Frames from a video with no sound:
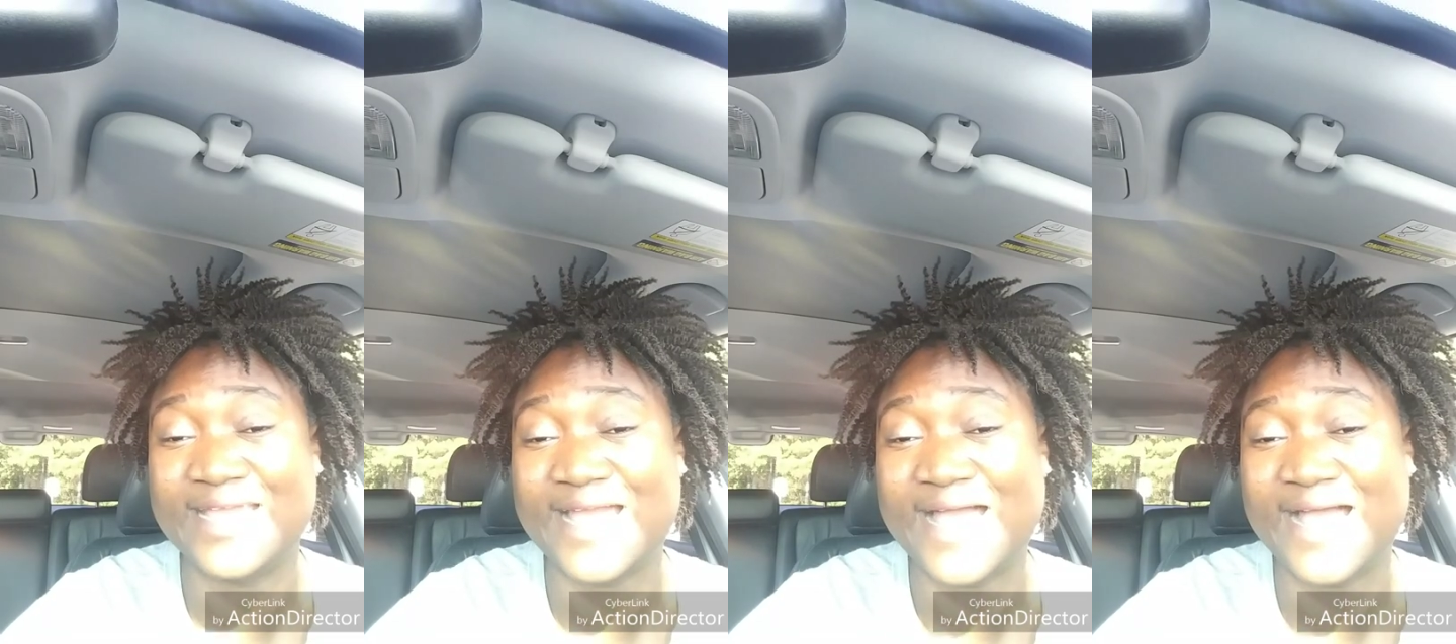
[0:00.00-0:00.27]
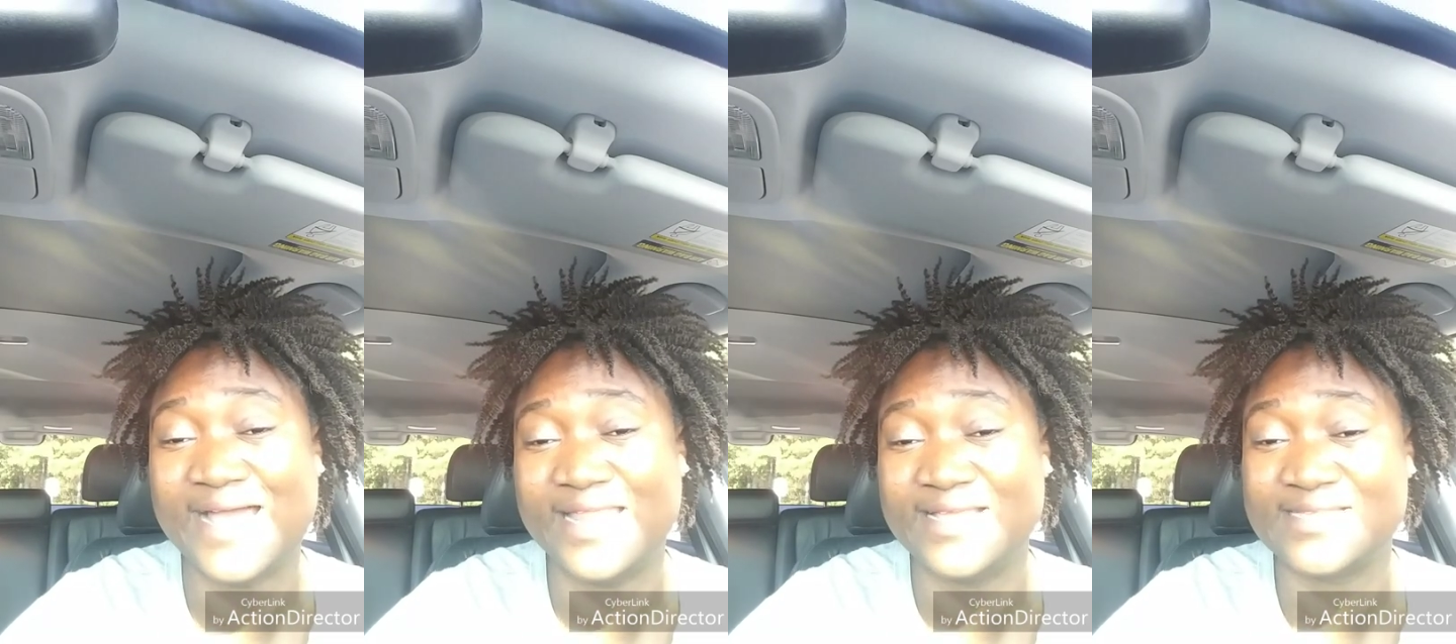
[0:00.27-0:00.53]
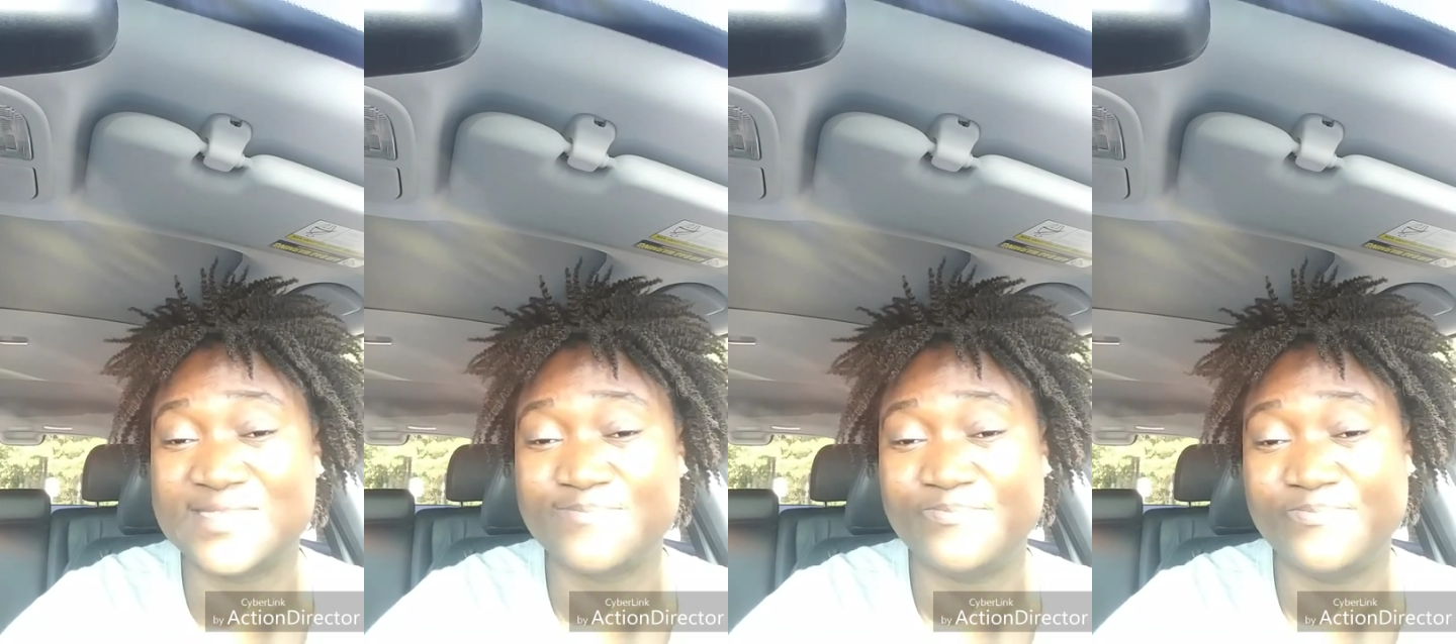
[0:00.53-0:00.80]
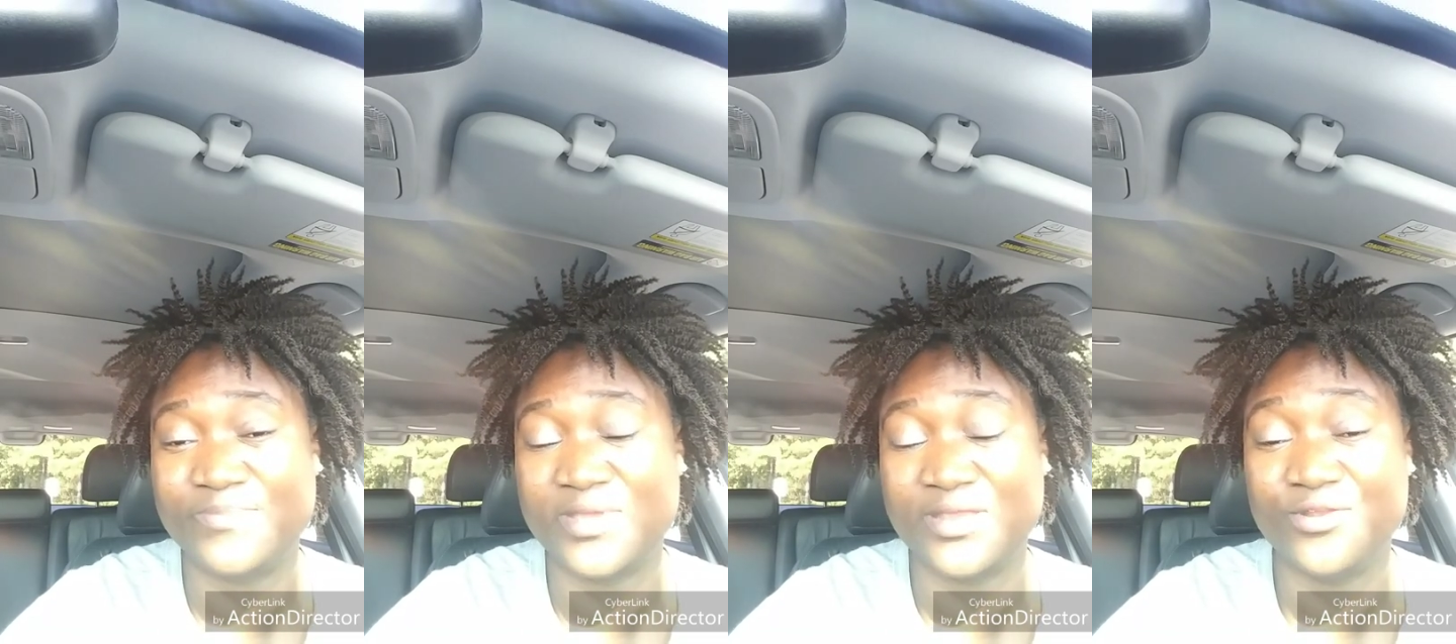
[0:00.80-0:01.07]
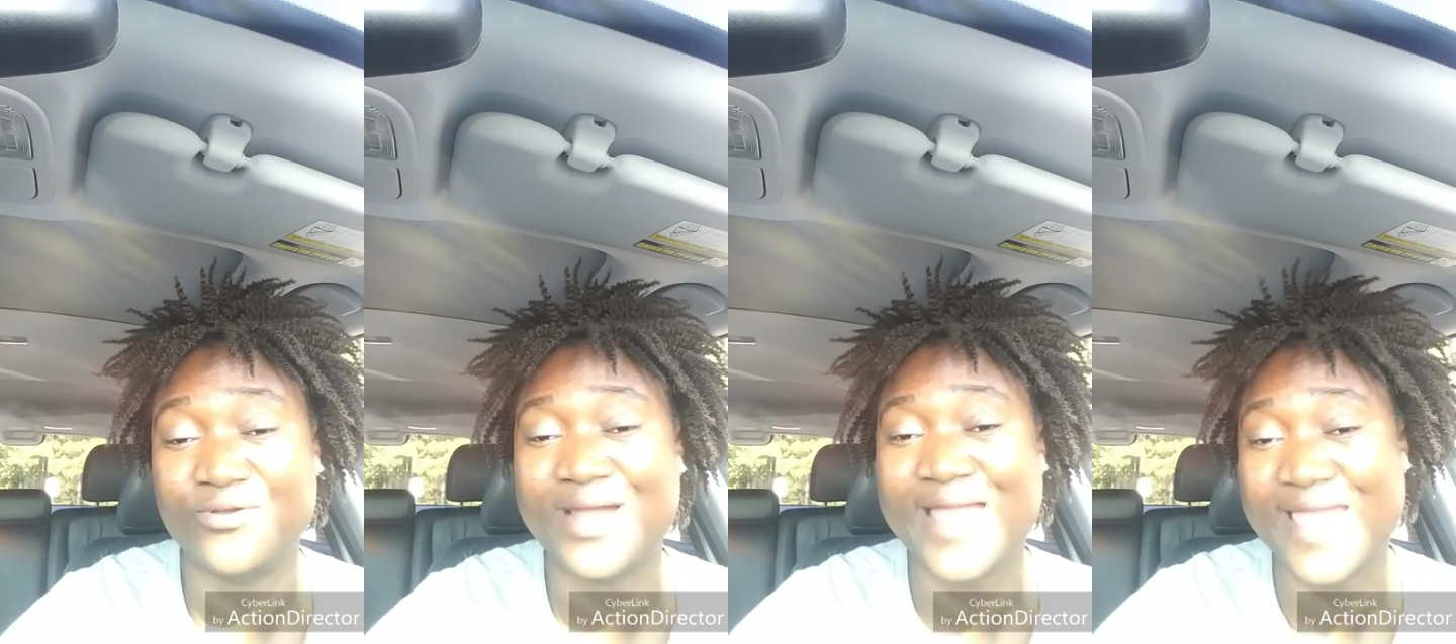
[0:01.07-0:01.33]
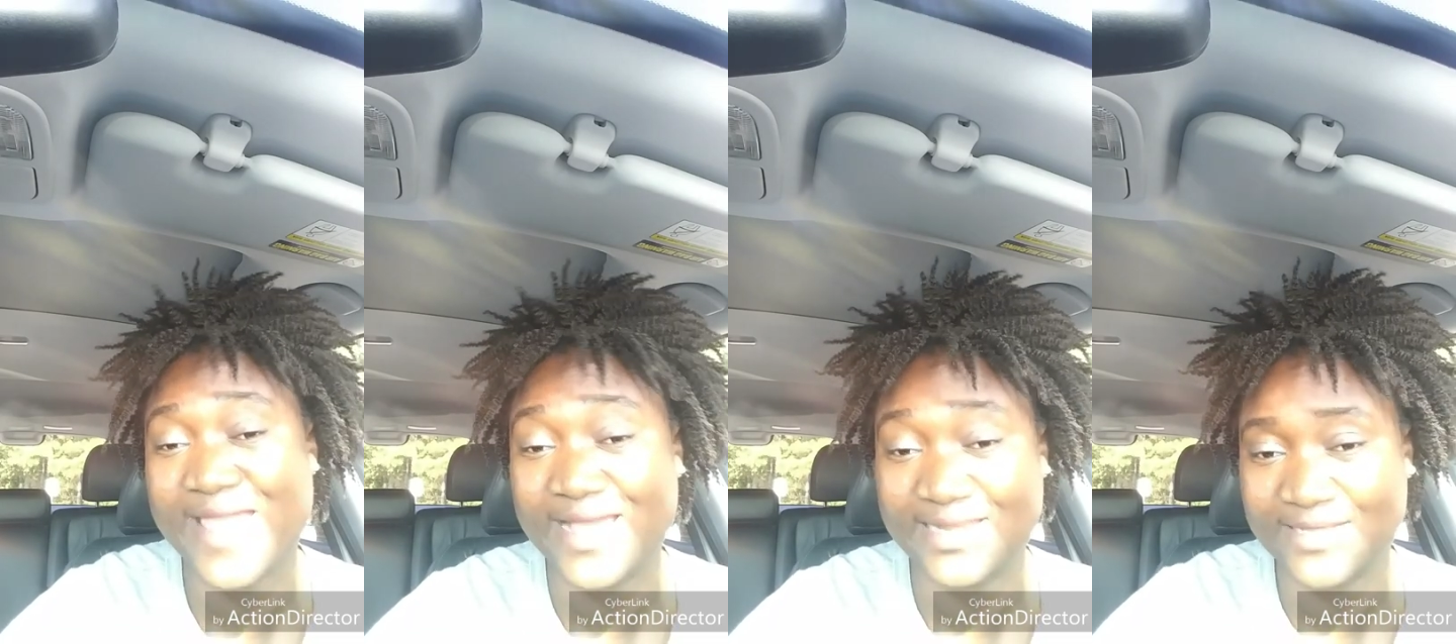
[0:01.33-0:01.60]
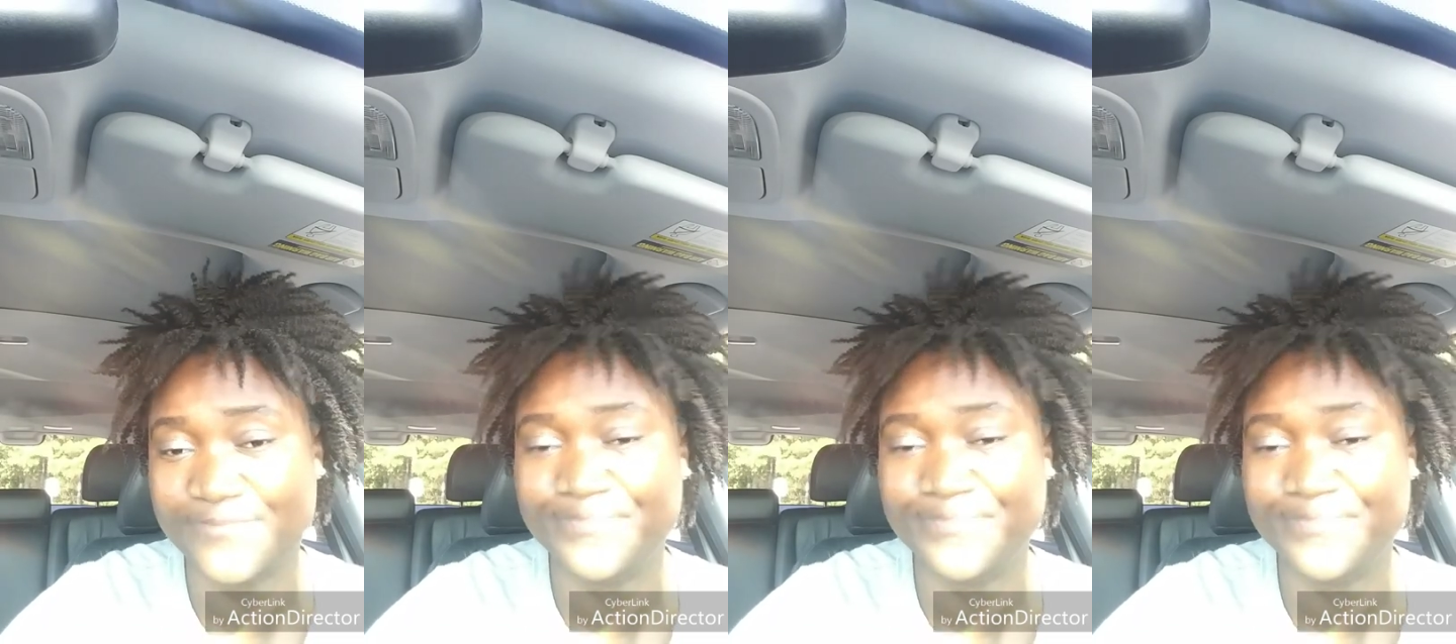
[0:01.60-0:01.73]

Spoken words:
had had.